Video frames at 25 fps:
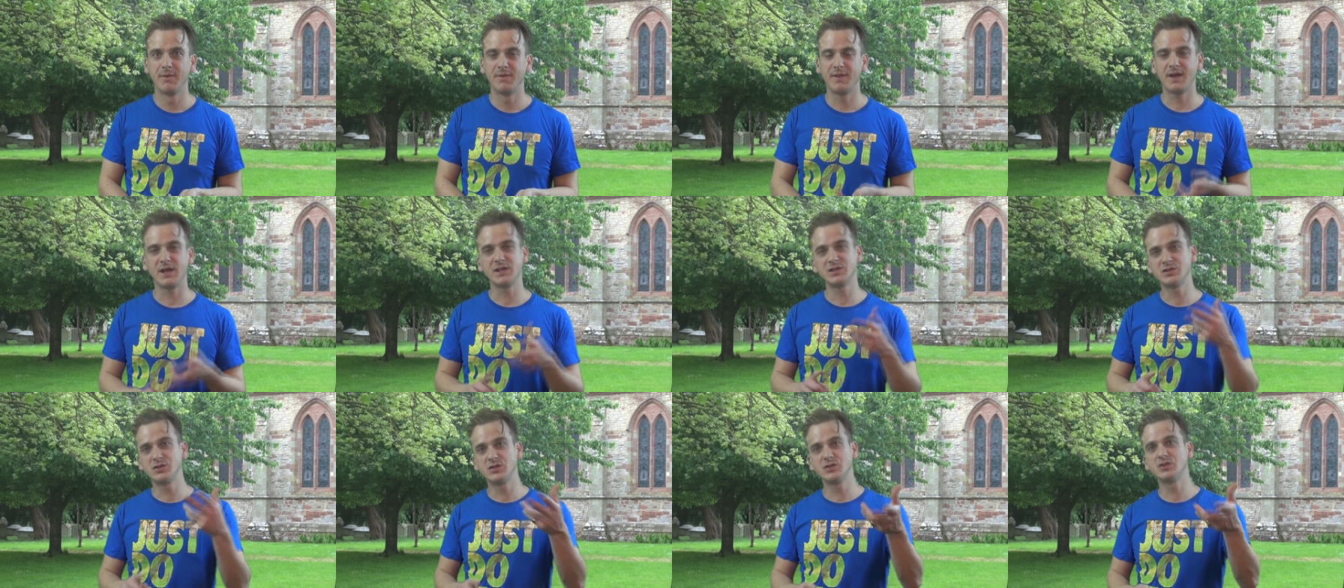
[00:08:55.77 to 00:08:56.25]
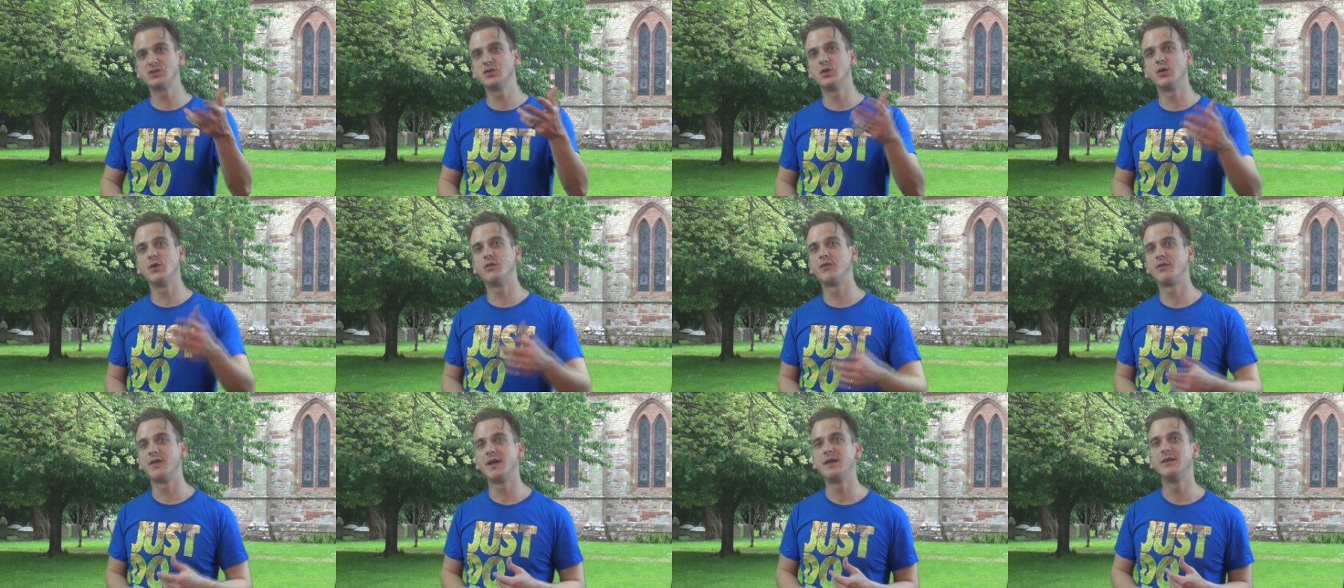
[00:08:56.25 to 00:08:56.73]
That's the
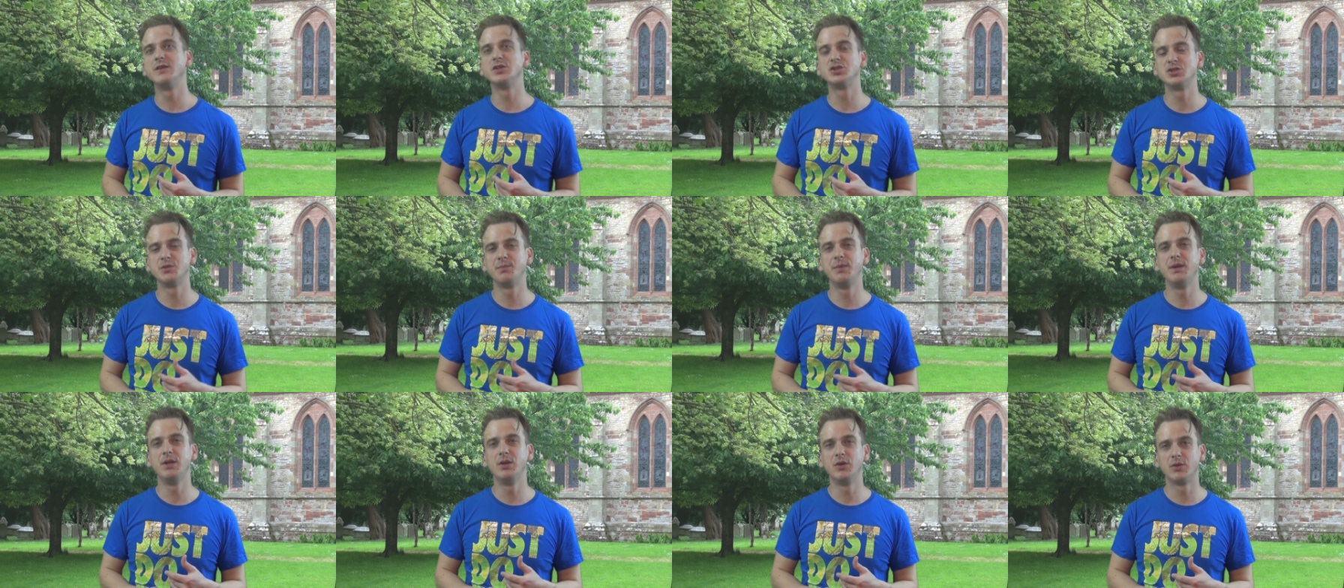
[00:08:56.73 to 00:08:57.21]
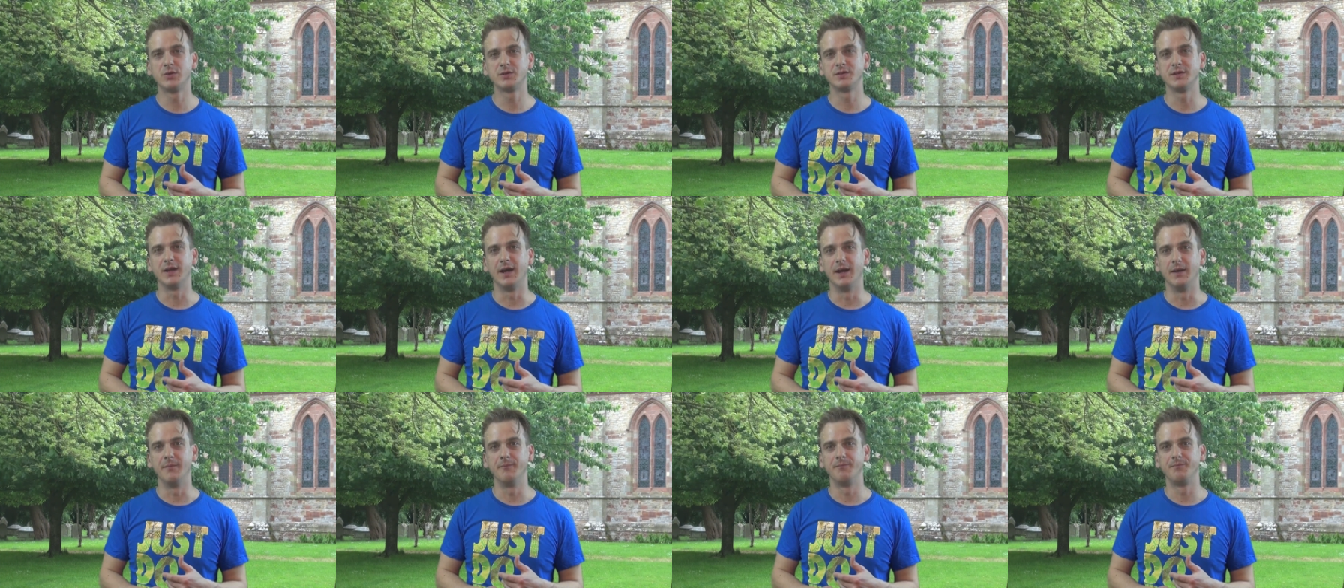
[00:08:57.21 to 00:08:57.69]
sort of thing that should be
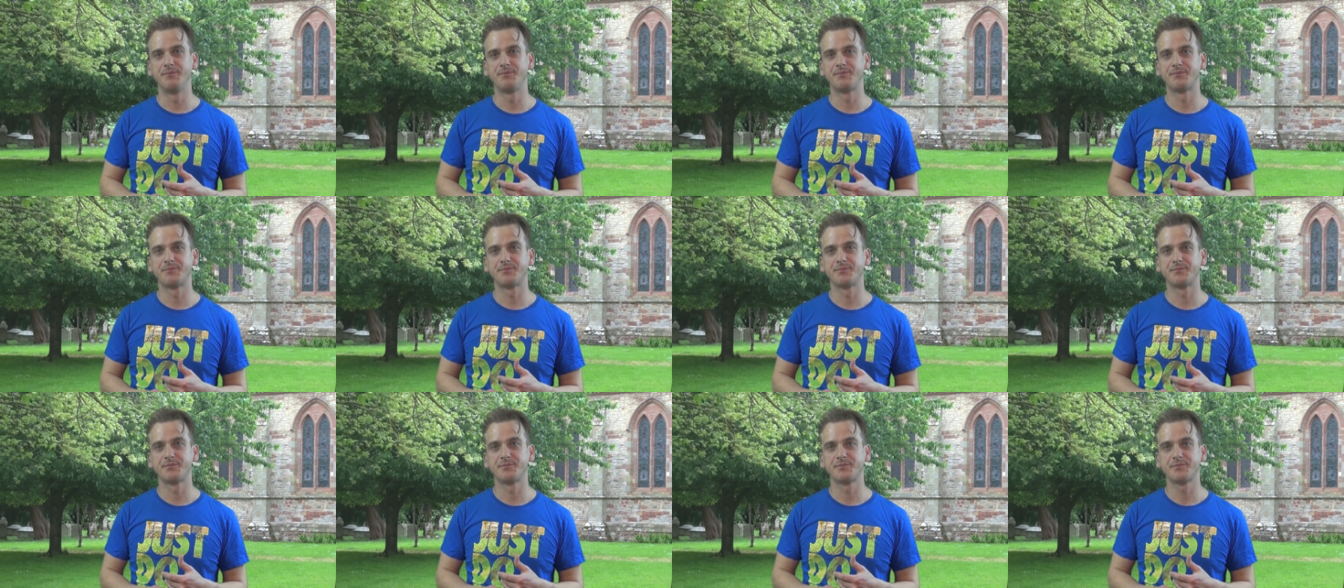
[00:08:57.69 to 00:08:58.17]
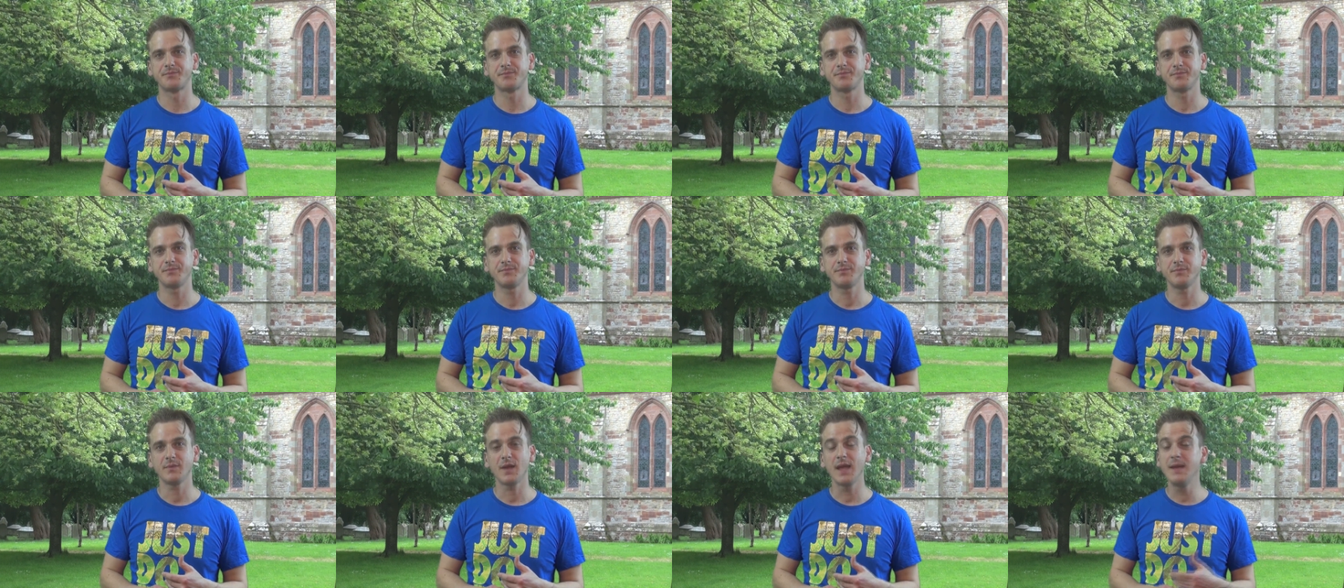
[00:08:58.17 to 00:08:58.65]
looked at,
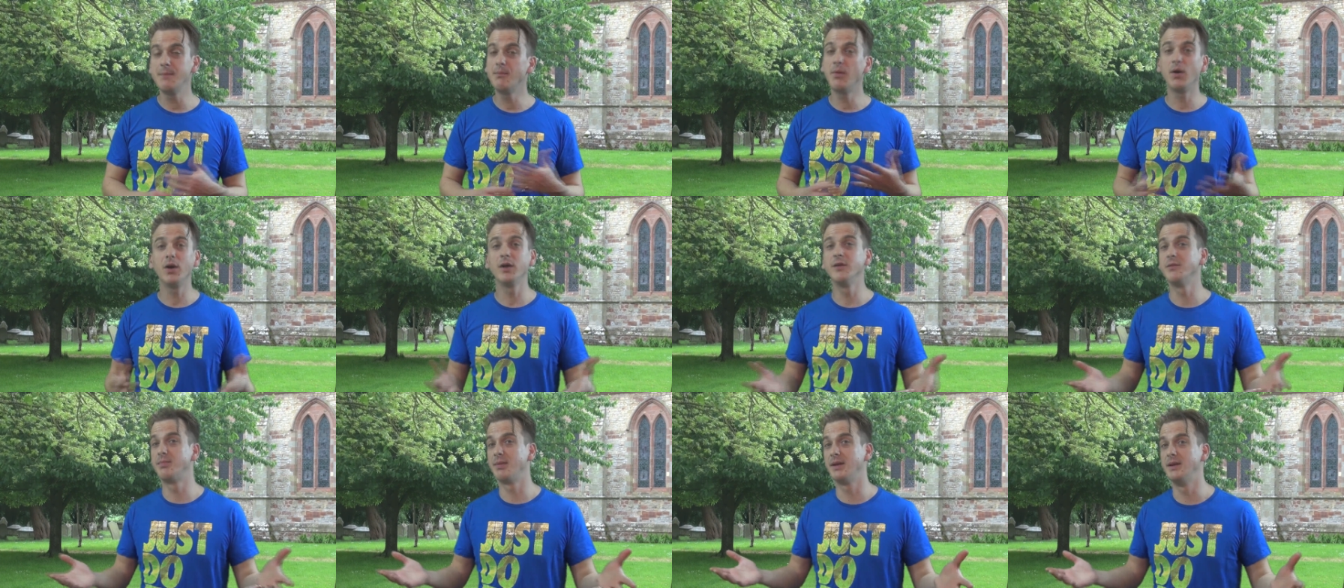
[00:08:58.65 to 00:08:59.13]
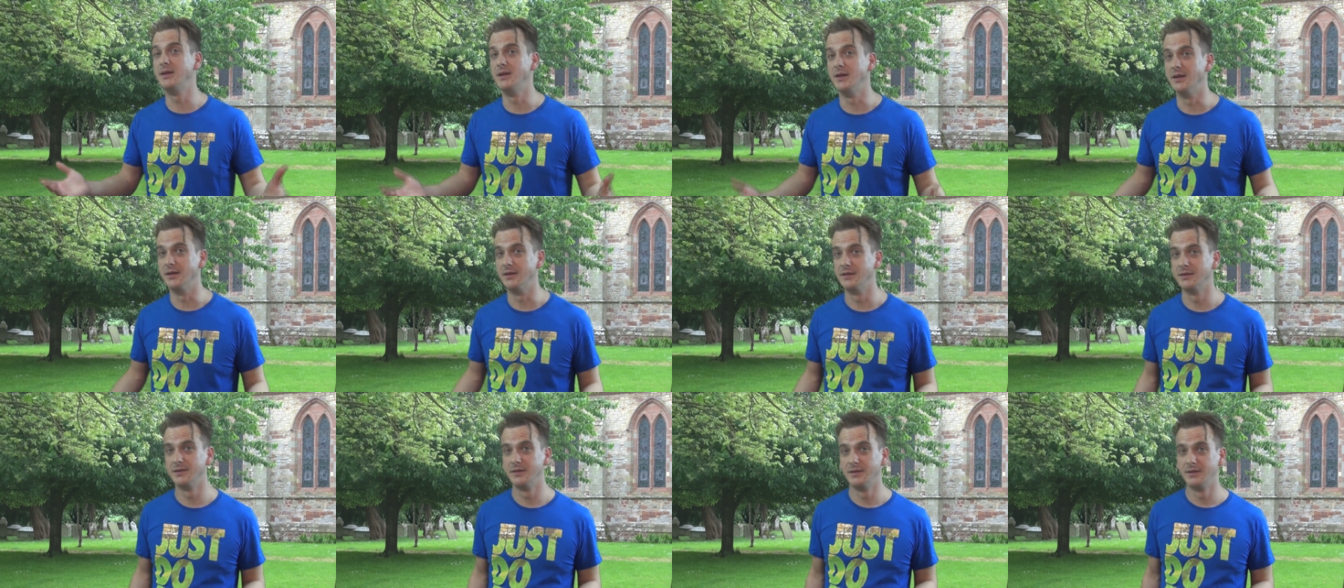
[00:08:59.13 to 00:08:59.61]
in my opinion.